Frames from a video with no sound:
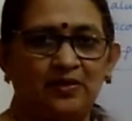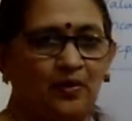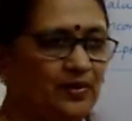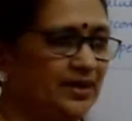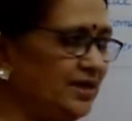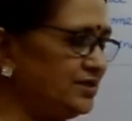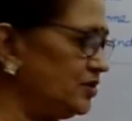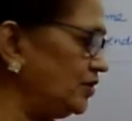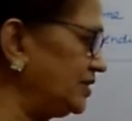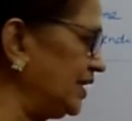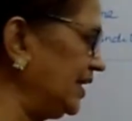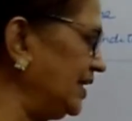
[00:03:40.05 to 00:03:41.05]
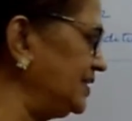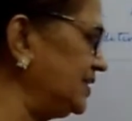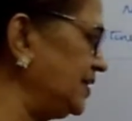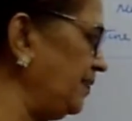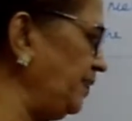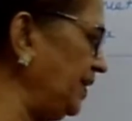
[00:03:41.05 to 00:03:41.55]
Okay, so second
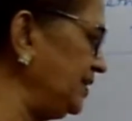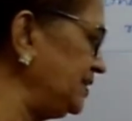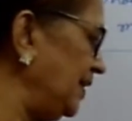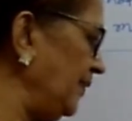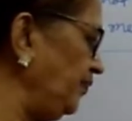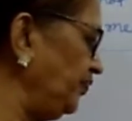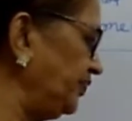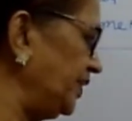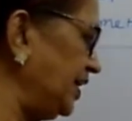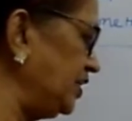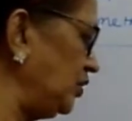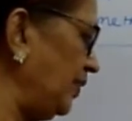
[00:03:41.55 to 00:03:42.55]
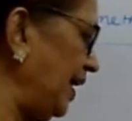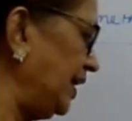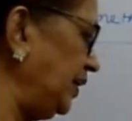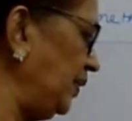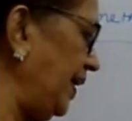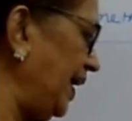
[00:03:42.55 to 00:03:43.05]
step is net
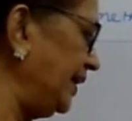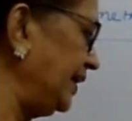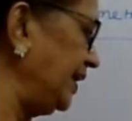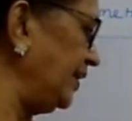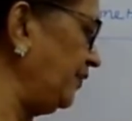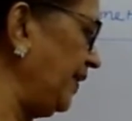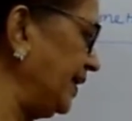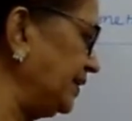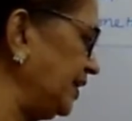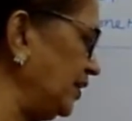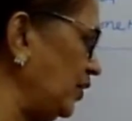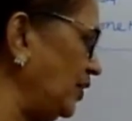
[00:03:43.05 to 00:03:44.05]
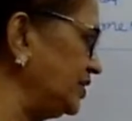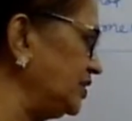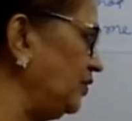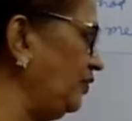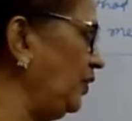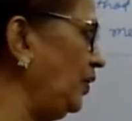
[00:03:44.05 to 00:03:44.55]
value added at factor cost
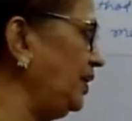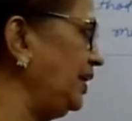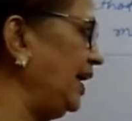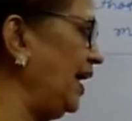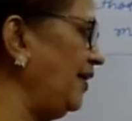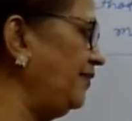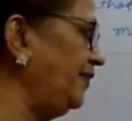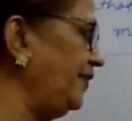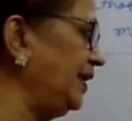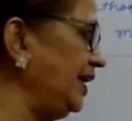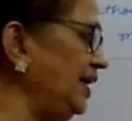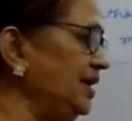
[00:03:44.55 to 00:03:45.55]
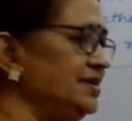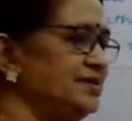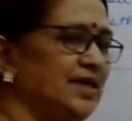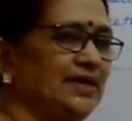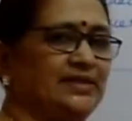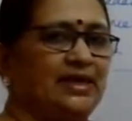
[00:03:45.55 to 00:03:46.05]
for every
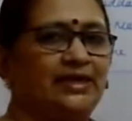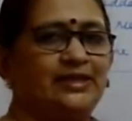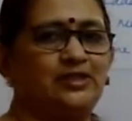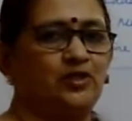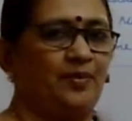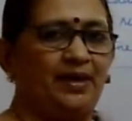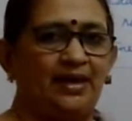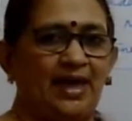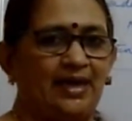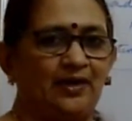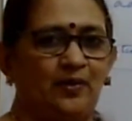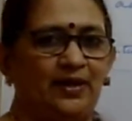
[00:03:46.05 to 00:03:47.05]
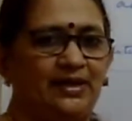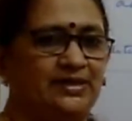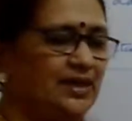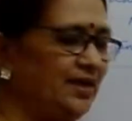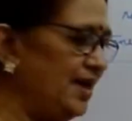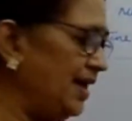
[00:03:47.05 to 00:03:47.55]
sector is to be
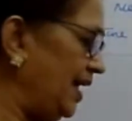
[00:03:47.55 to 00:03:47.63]
calculated,